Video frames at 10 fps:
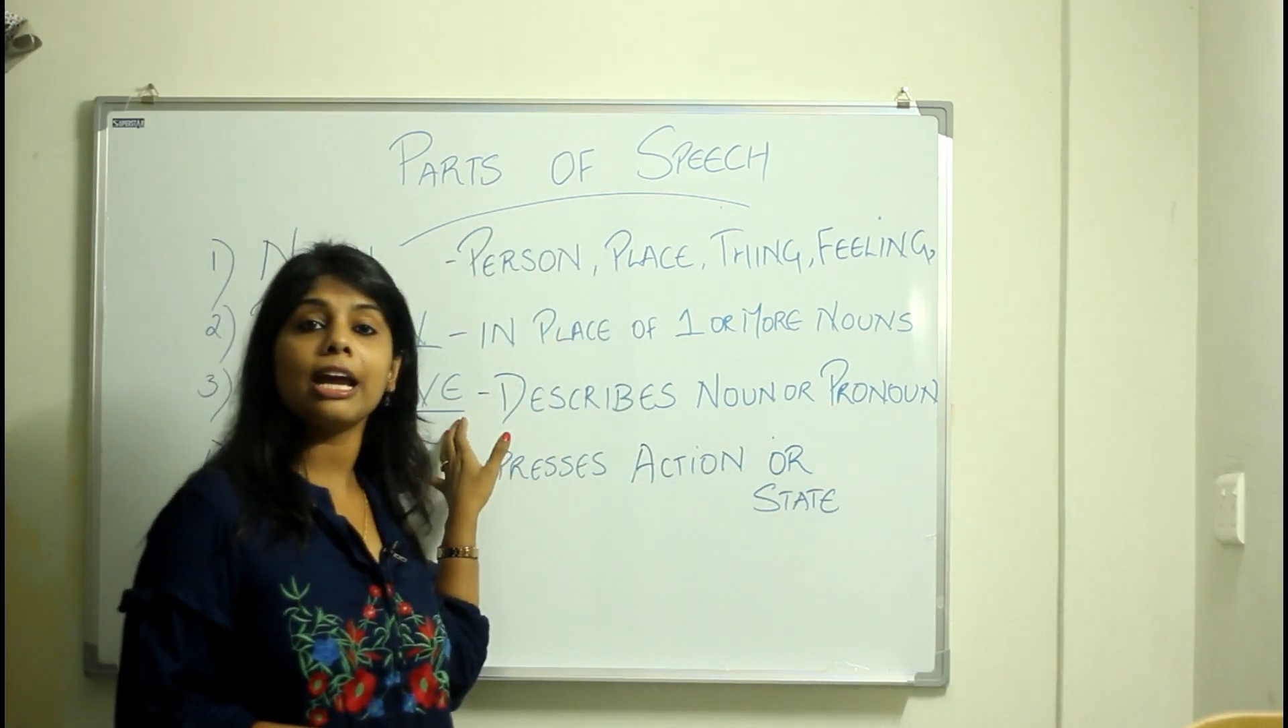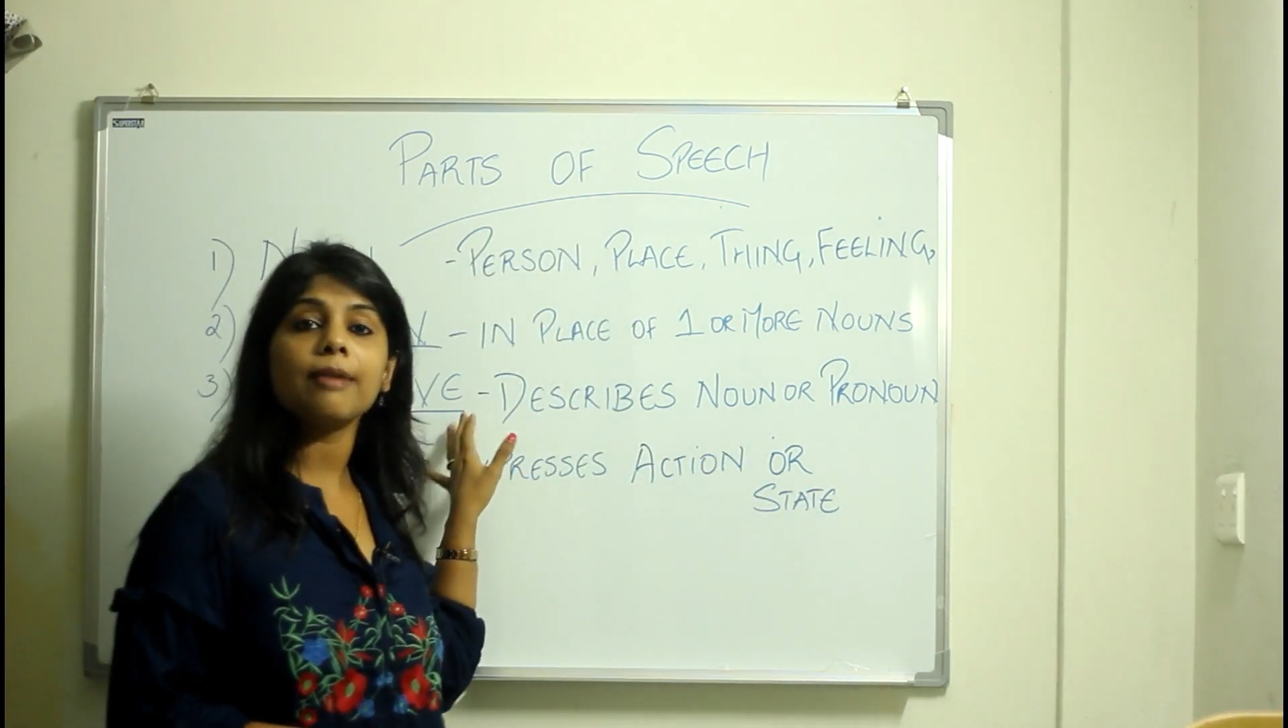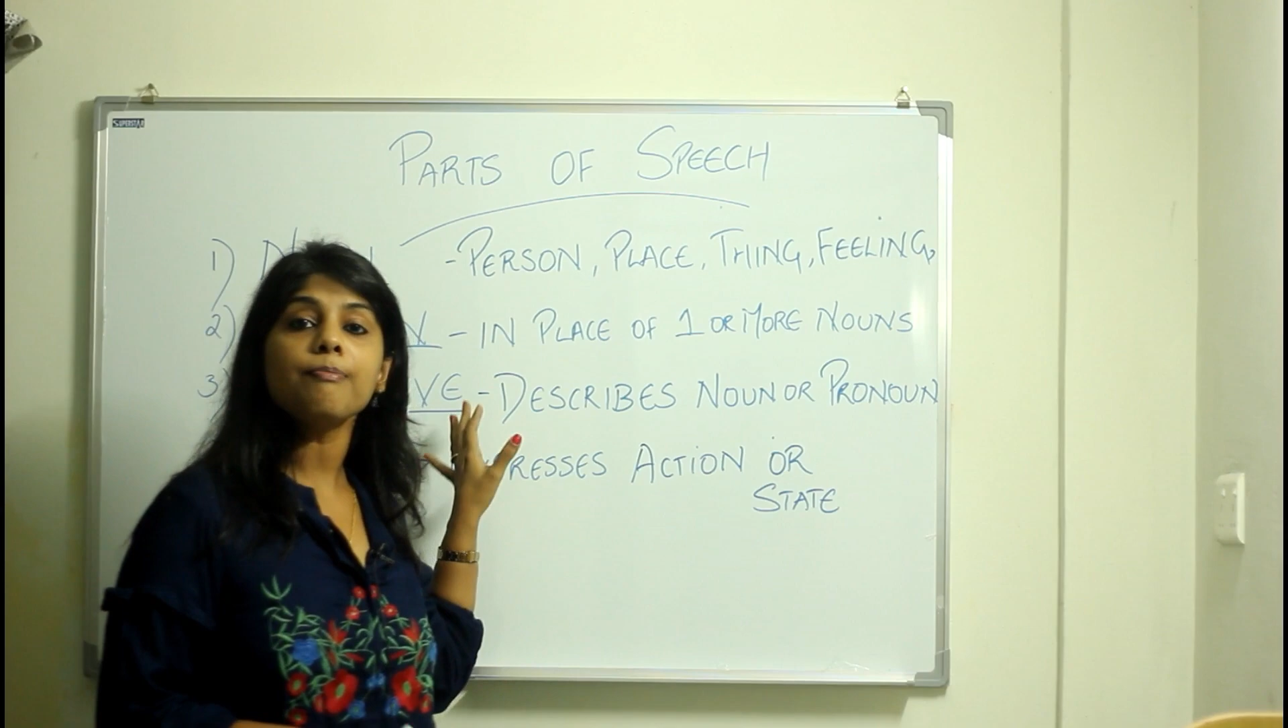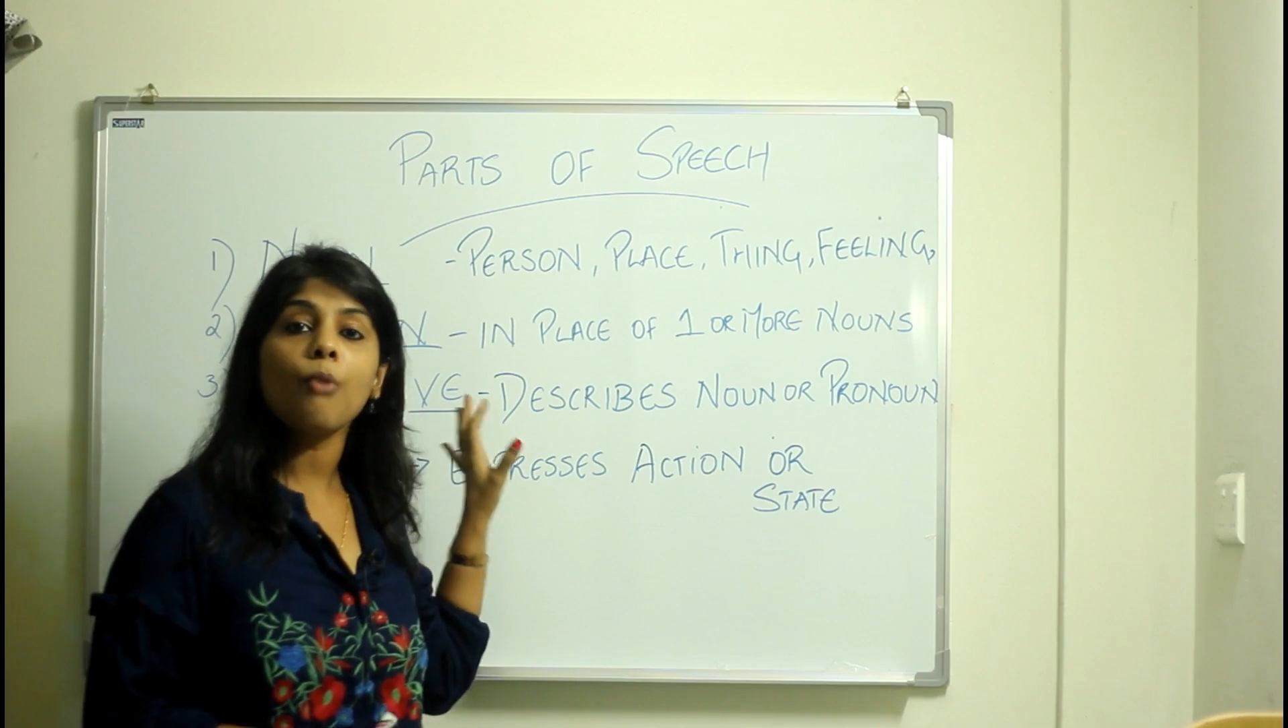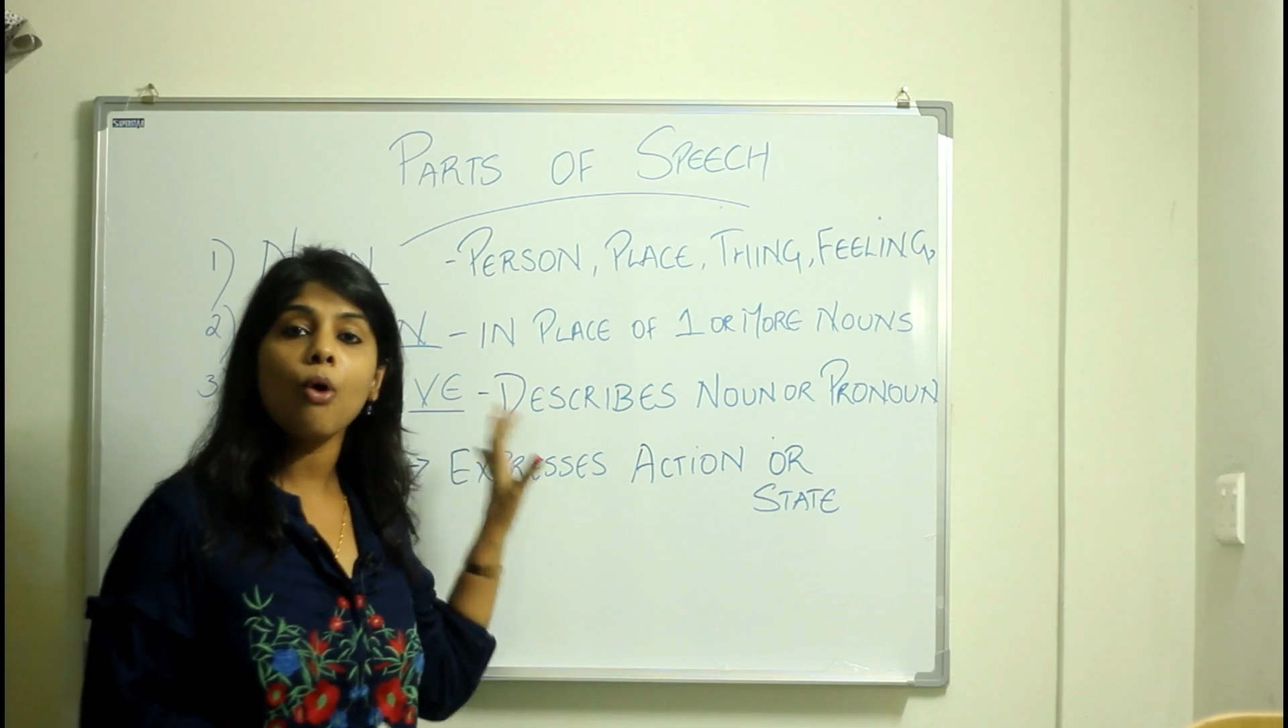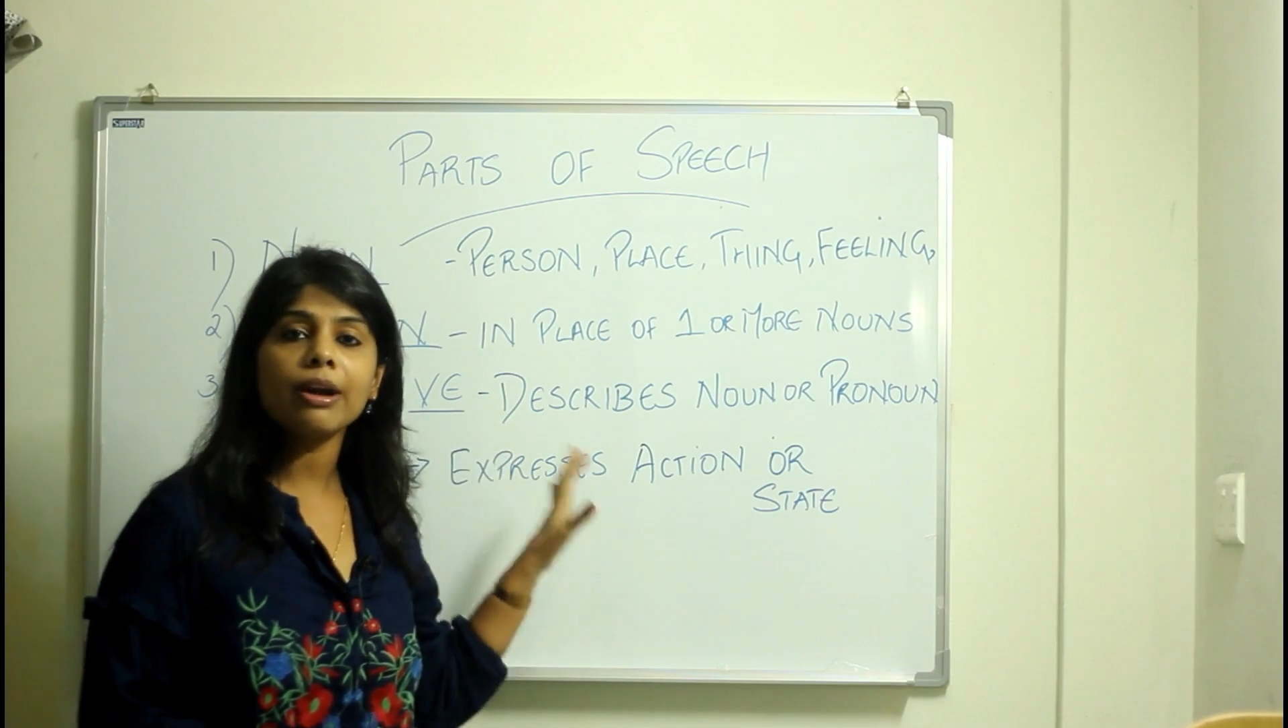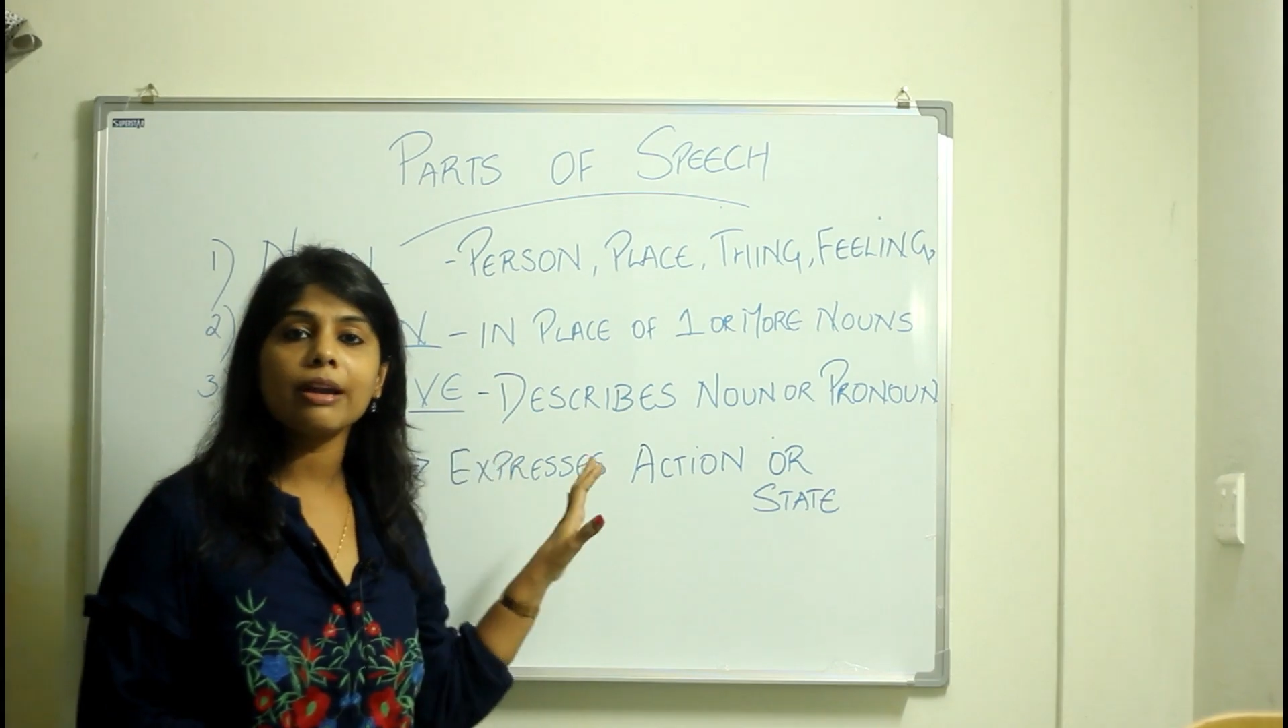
get more